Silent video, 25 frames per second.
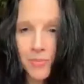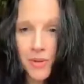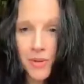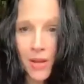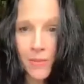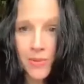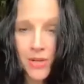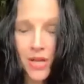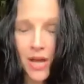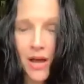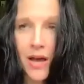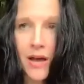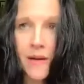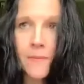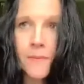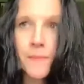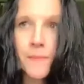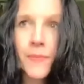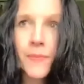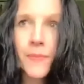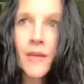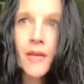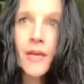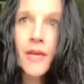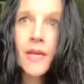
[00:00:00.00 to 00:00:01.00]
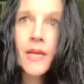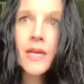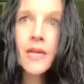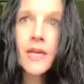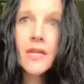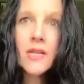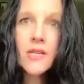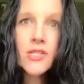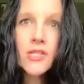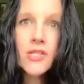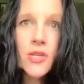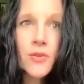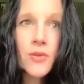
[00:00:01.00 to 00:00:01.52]
blah, blah.
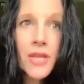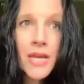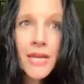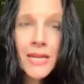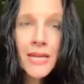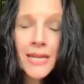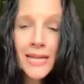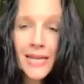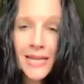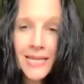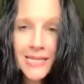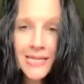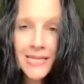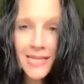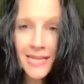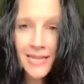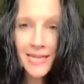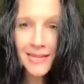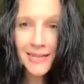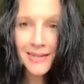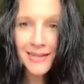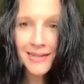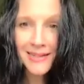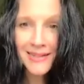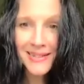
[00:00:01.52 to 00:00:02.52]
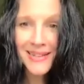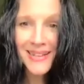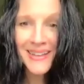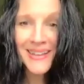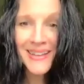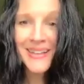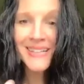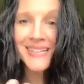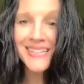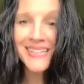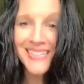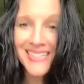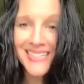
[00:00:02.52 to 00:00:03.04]
So then listen,
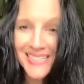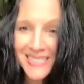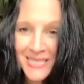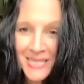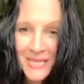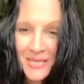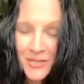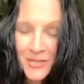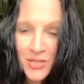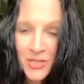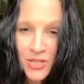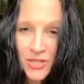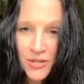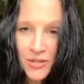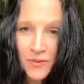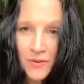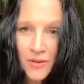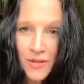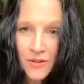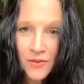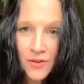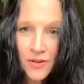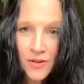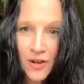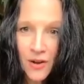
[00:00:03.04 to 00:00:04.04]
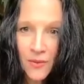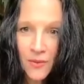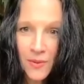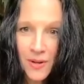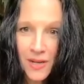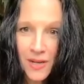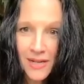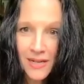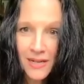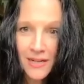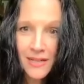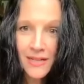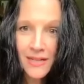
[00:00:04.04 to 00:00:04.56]
listen to your inner
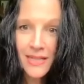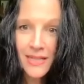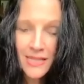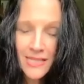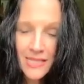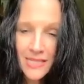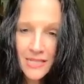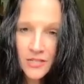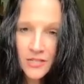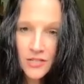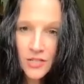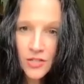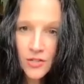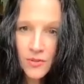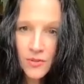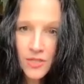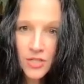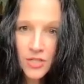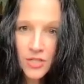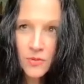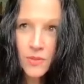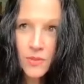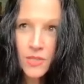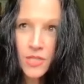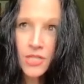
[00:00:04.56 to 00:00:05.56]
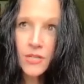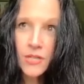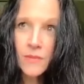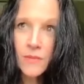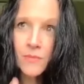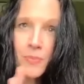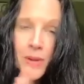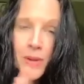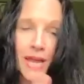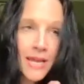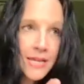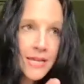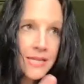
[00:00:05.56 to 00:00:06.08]
knowing, listen to your intuition,
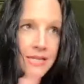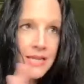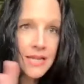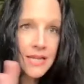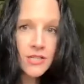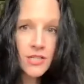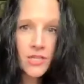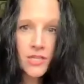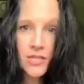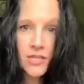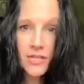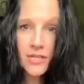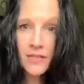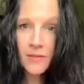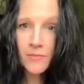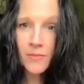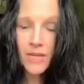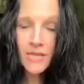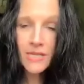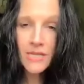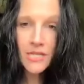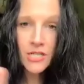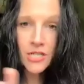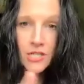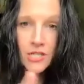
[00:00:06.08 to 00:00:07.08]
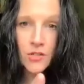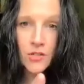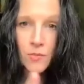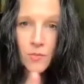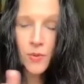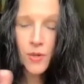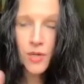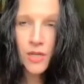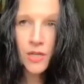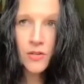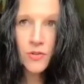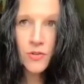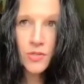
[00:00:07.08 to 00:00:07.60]
pay attention to the messages you're
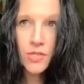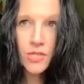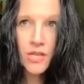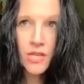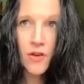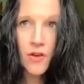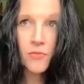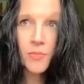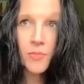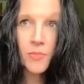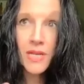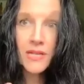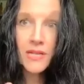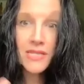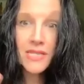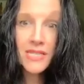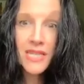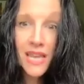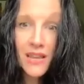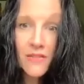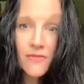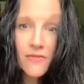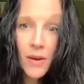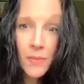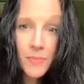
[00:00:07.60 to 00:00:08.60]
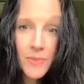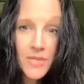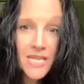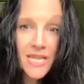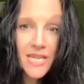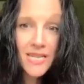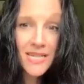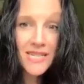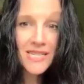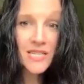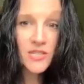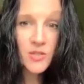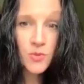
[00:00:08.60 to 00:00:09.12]
bringing yourself, because they've
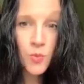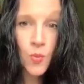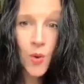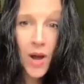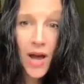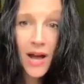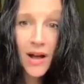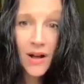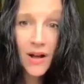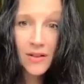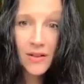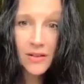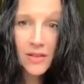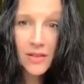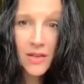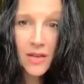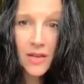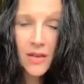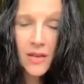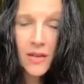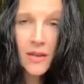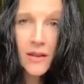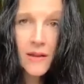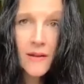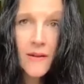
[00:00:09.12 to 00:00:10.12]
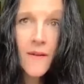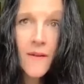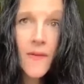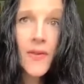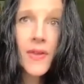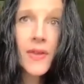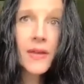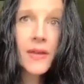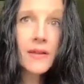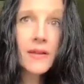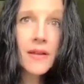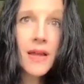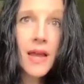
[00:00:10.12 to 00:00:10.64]
upticked as well.
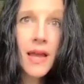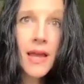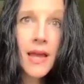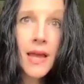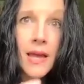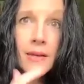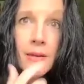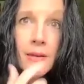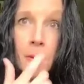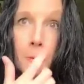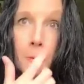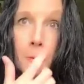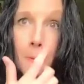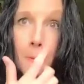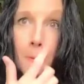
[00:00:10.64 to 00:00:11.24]
And